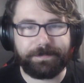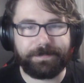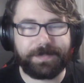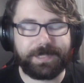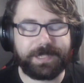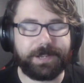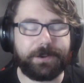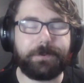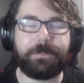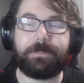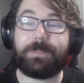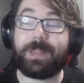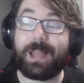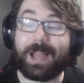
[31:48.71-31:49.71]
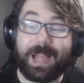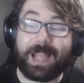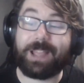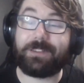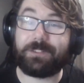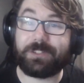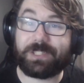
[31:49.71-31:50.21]
So I
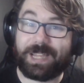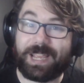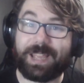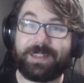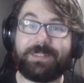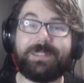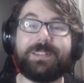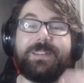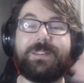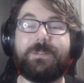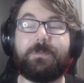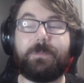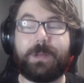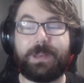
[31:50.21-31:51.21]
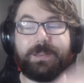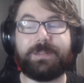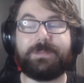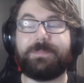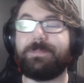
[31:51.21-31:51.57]
understand when,